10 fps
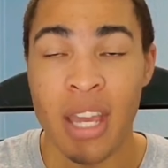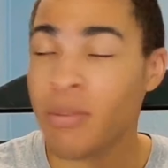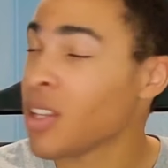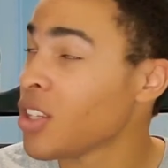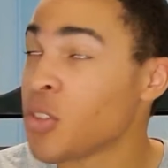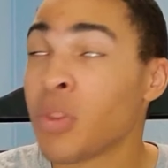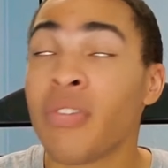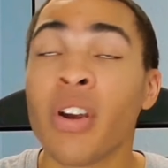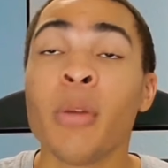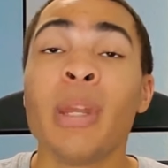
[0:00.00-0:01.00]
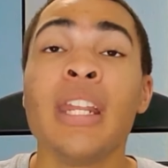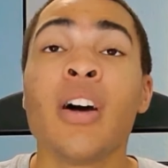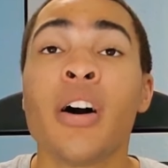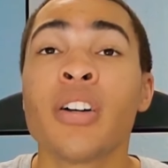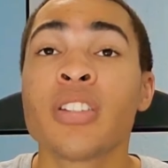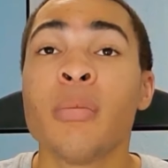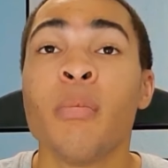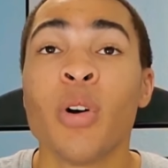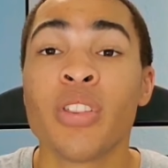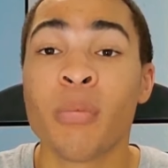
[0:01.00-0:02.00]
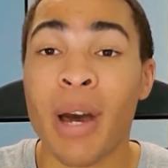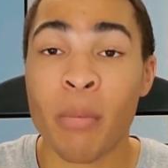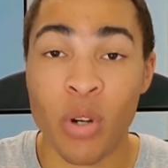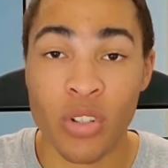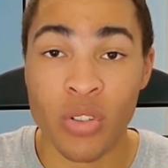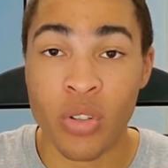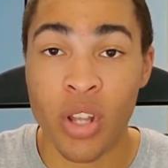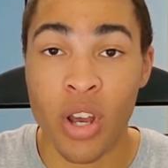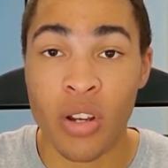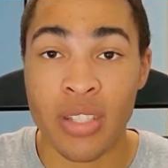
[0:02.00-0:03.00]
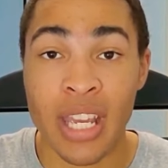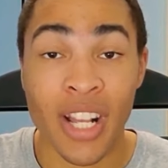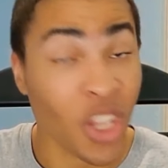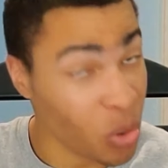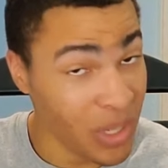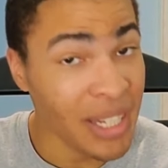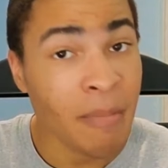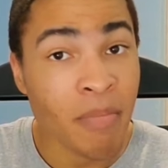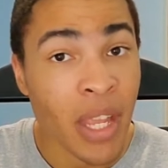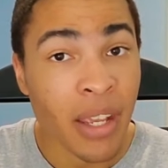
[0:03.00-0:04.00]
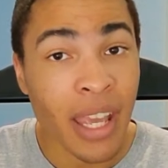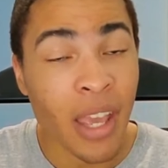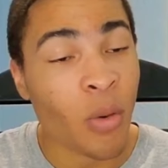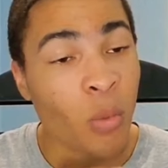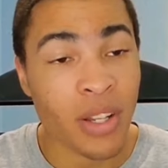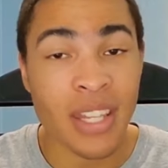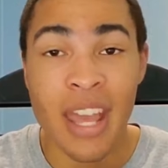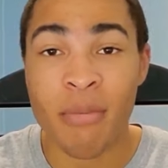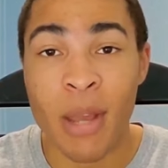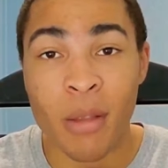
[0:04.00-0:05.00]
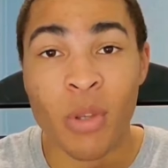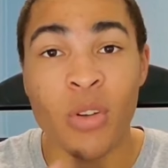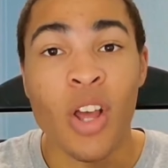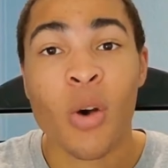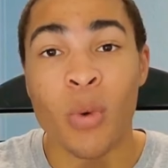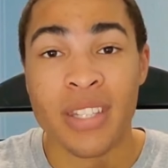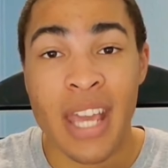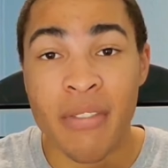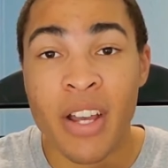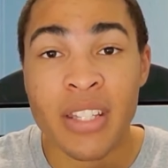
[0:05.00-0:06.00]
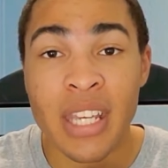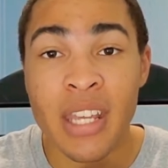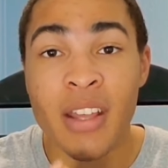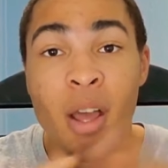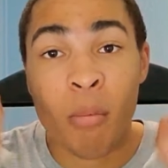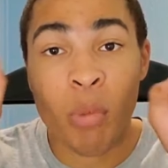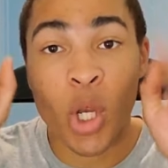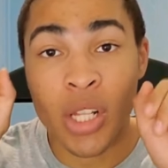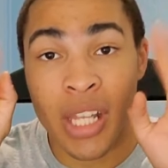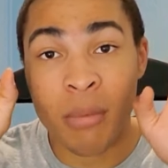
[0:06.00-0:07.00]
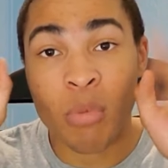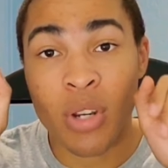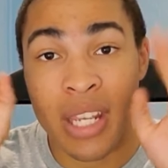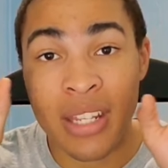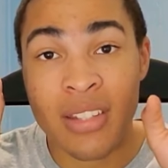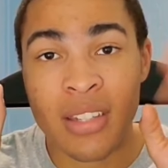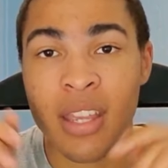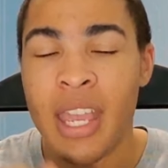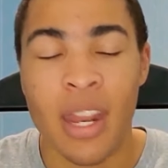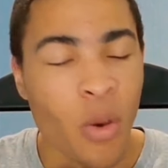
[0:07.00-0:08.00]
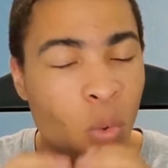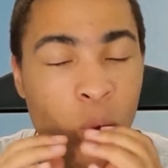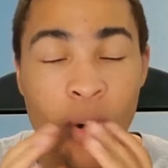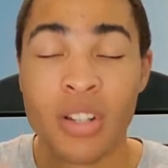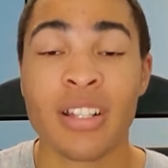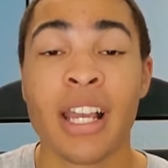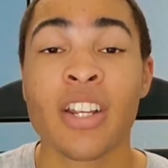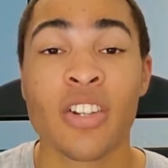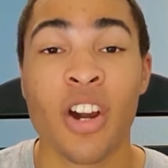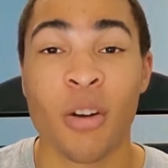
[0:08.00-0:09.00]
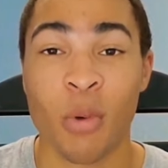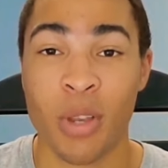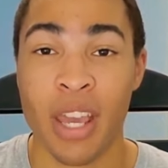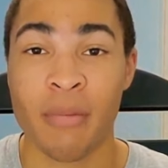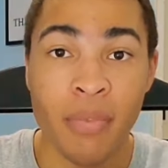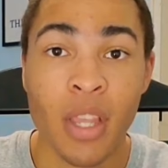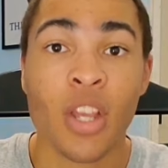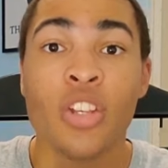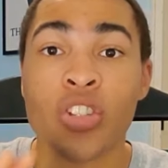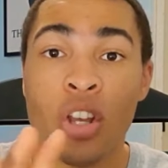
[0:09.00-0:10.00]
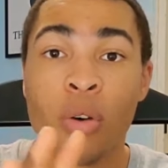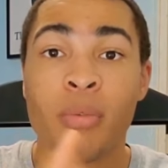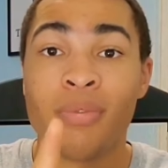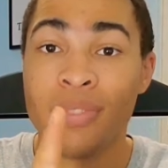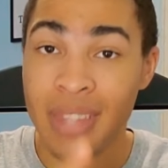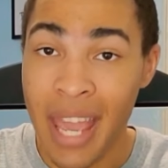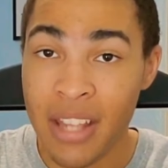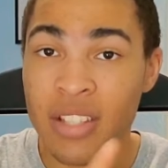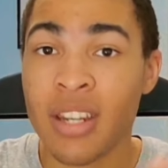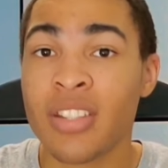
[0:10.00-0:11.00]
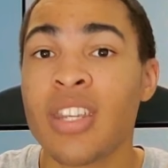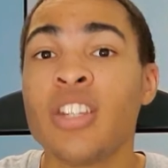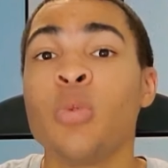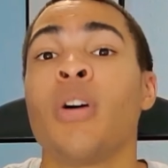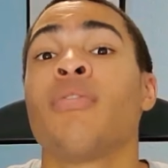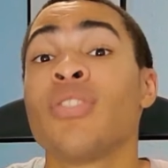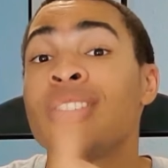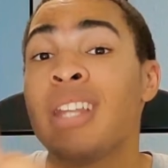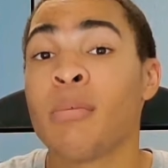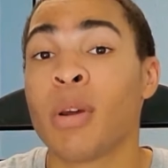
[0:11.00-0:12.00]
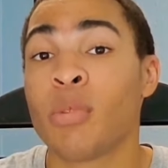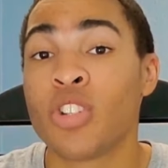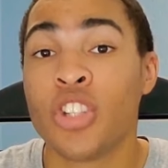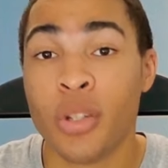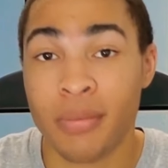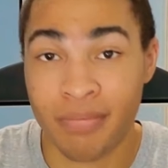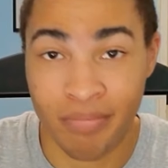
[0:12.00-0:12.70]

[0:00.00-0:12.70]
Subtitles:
I've done this with very many dogs, both of my personal dogs included, okay? One's half Malamute, one's half Husky, pulling breeds, and it works like a charm, okay? So that's gonna set you up for step number 2.